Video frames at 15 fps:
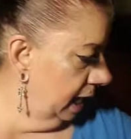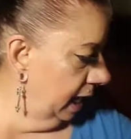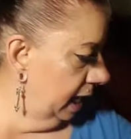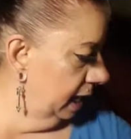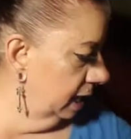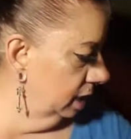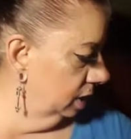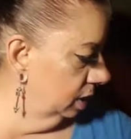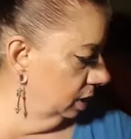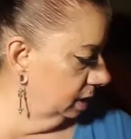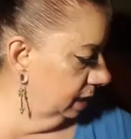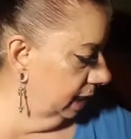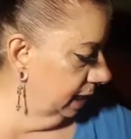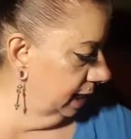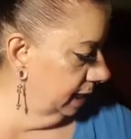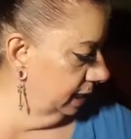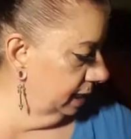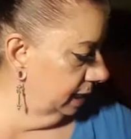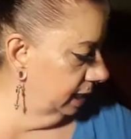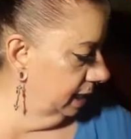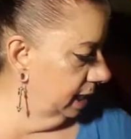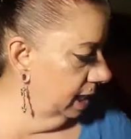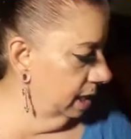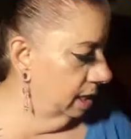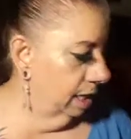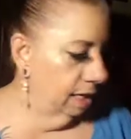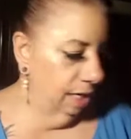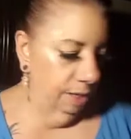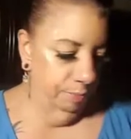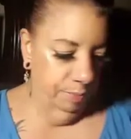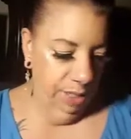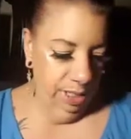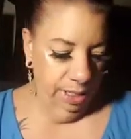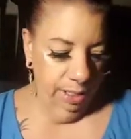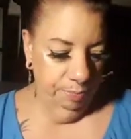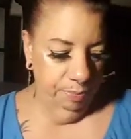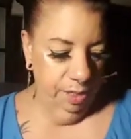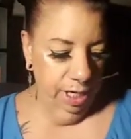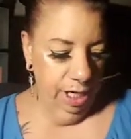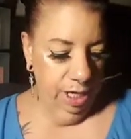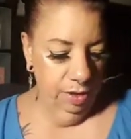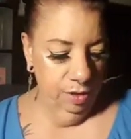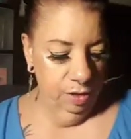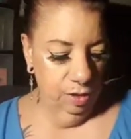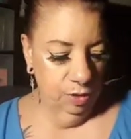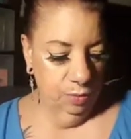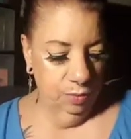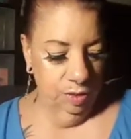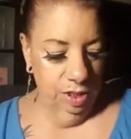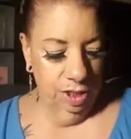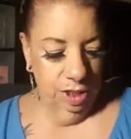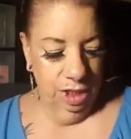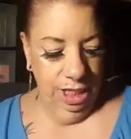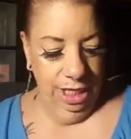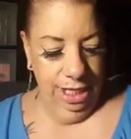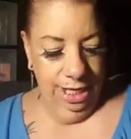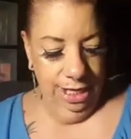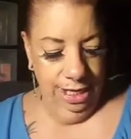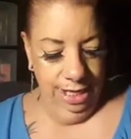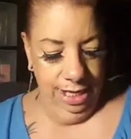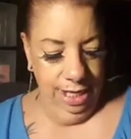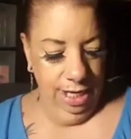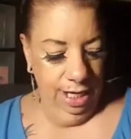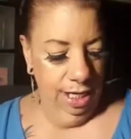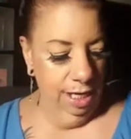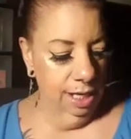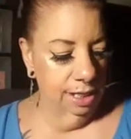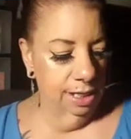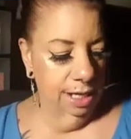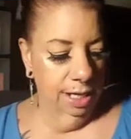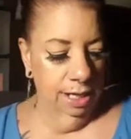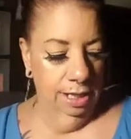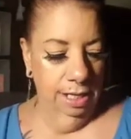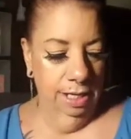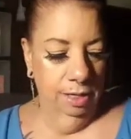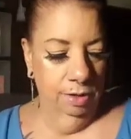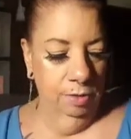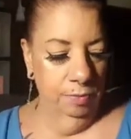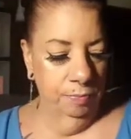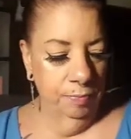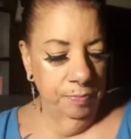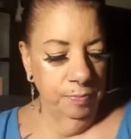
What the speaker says: And it looks like I did get picked up another squishy. And I got the little...